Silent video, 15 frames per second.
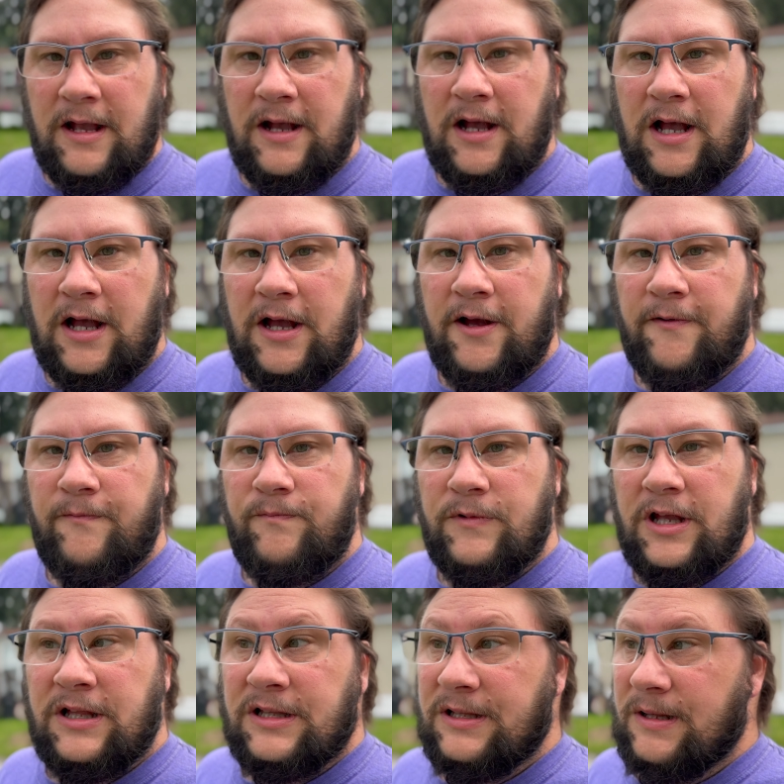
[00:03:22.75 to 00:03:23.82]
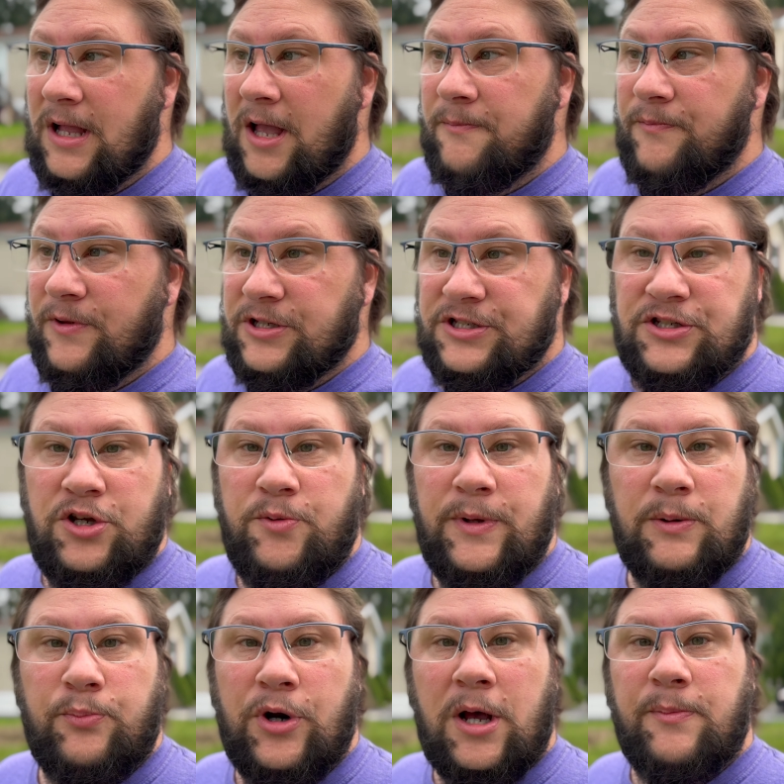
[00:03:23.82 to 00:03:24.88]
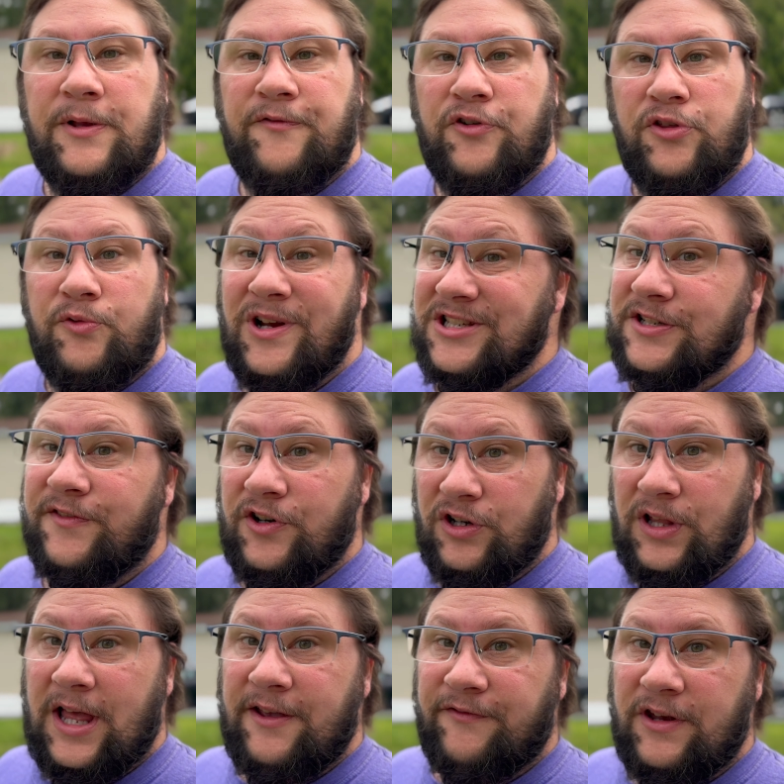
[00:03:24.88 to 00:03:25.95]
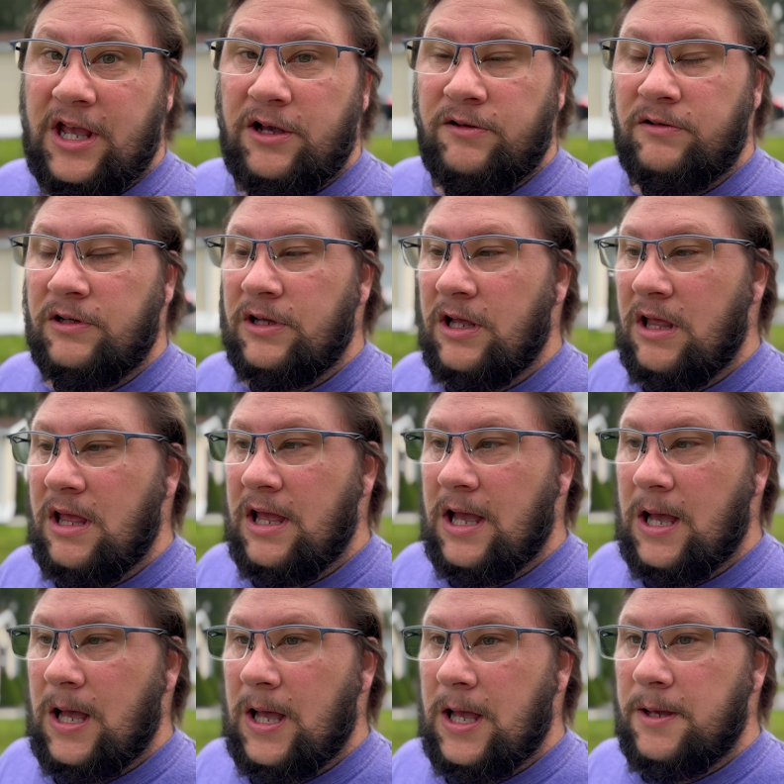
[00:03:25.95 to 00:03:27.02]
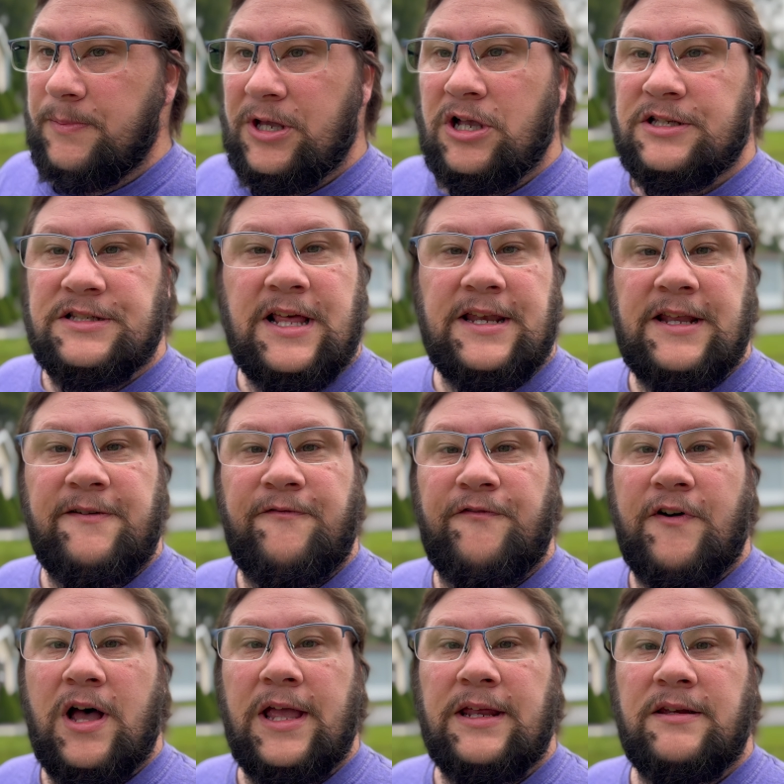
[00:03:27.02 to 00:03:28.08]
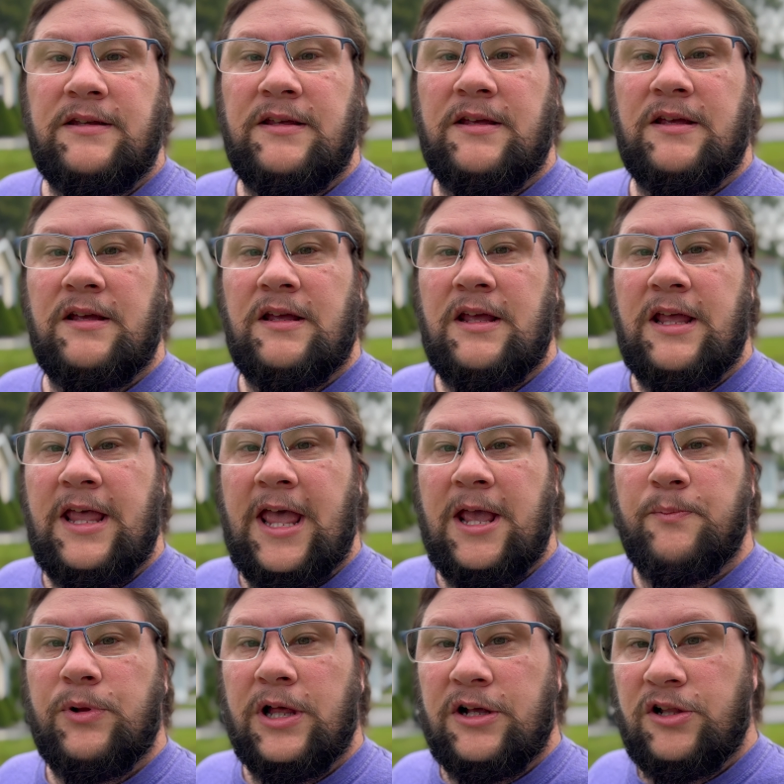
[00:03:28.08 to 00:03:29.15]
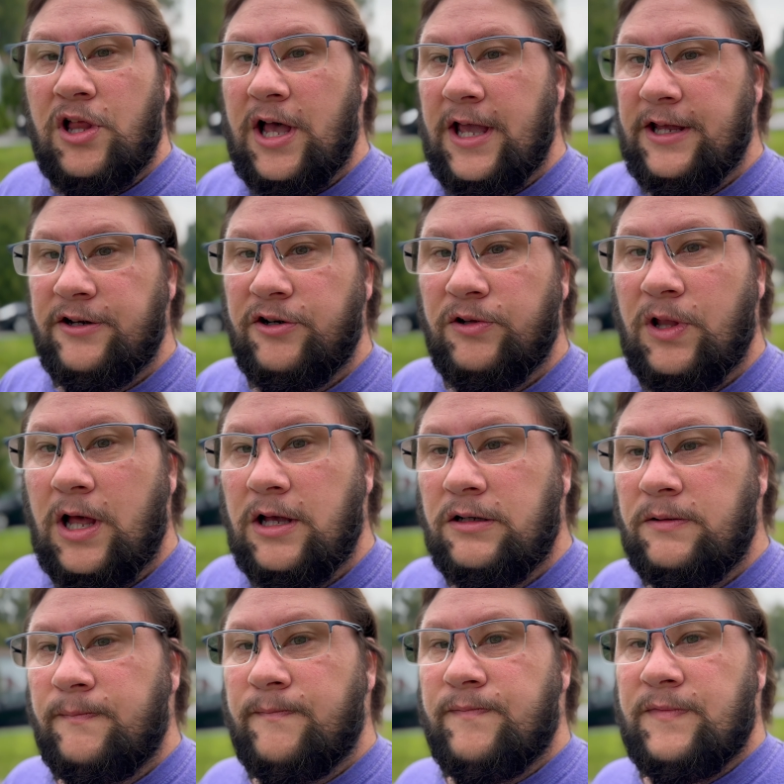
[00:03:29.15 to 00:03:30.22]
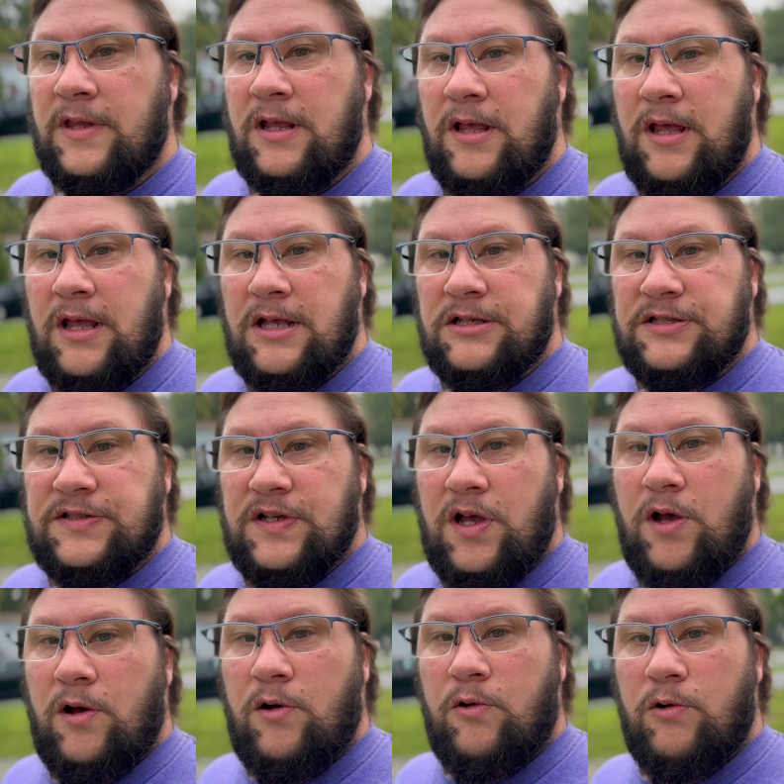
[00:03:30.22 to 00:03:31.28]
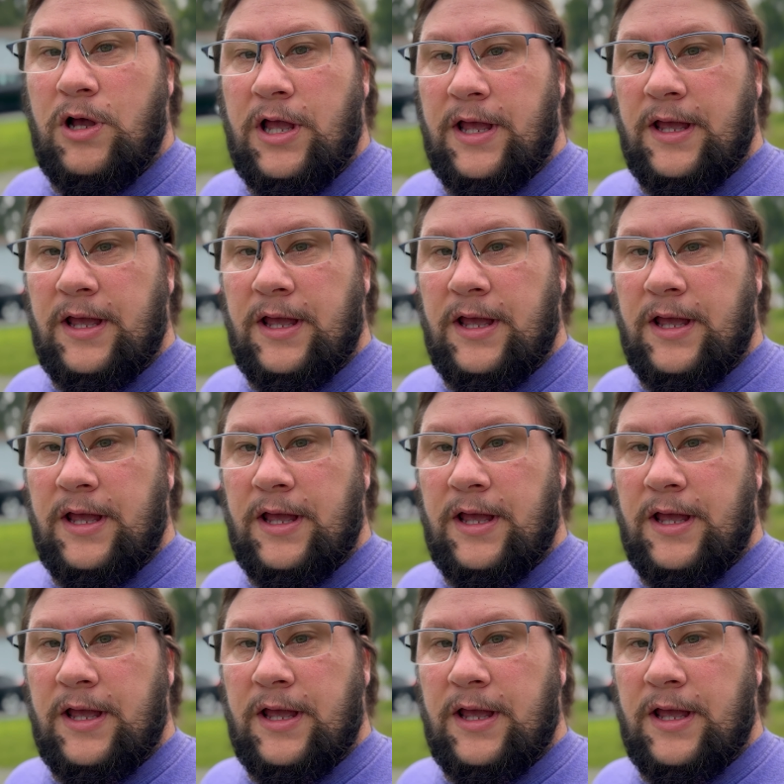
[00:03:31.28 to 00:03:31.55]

Uh, I'm assuming probably for the rest of her life now, uh, because they did find a blood clot in her lung. So